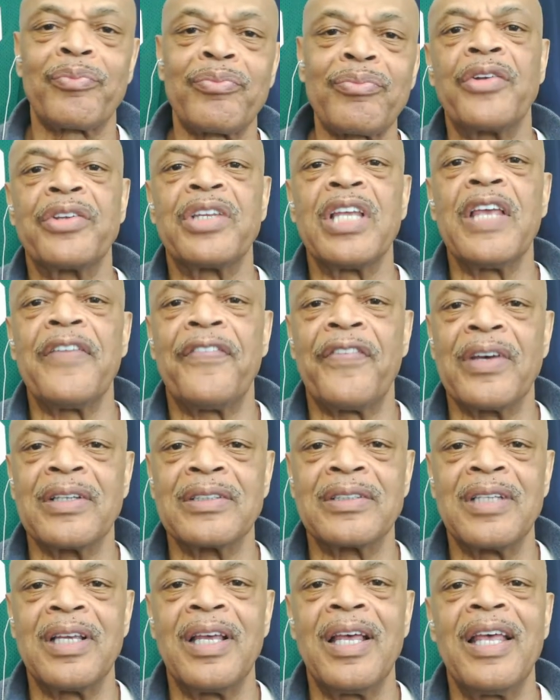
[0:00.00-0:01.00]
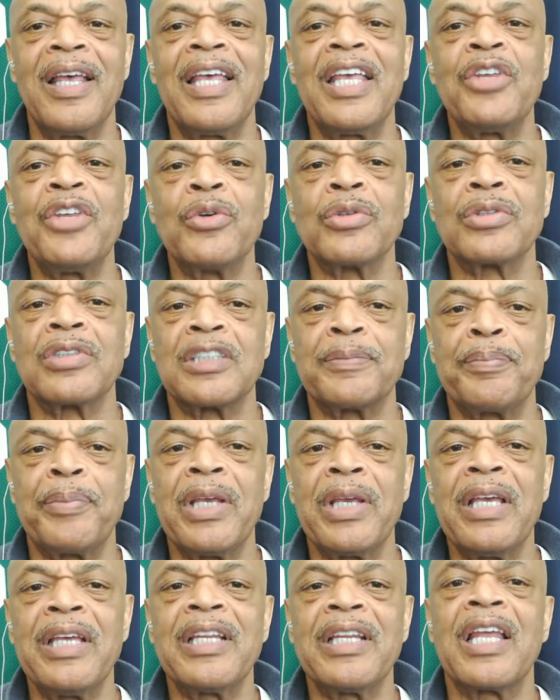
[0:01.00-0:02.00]
On defense, he used his
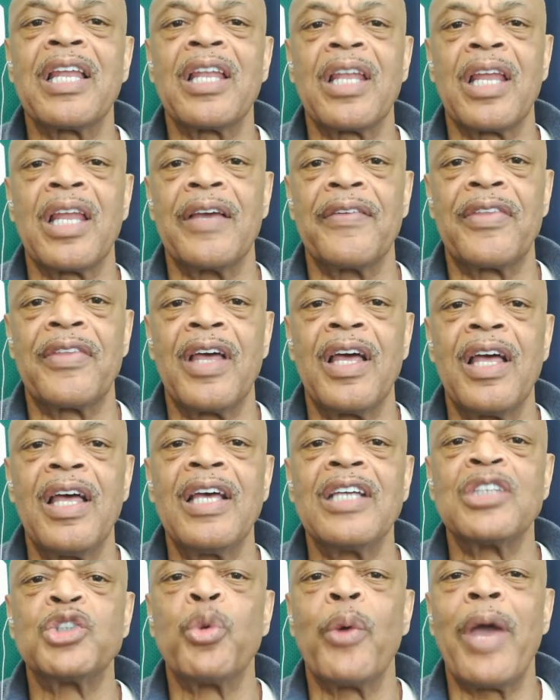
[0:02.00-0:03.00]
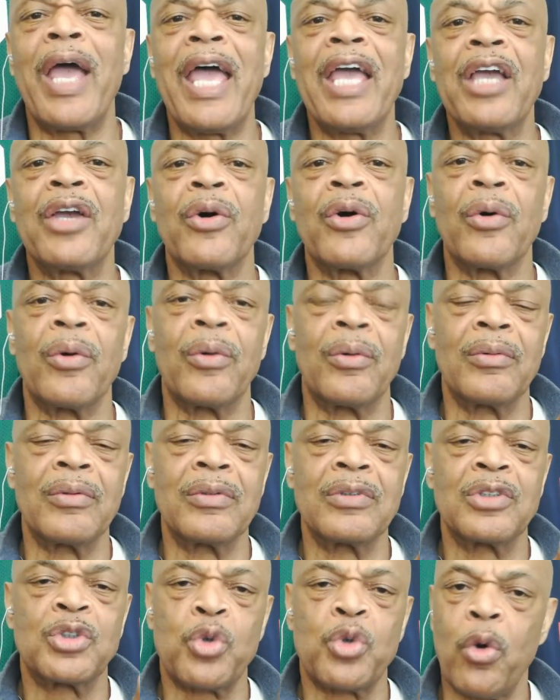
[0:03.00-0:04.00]
speed and length to angle
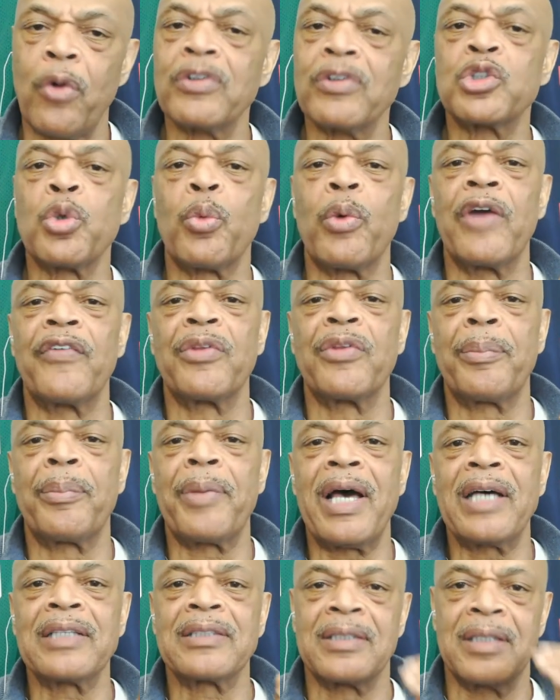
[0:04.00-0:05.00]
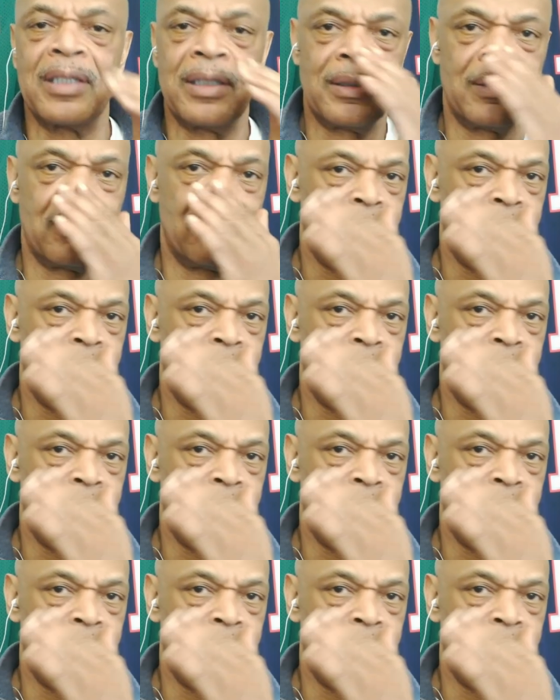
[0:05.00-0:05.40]
scorers away from the basket,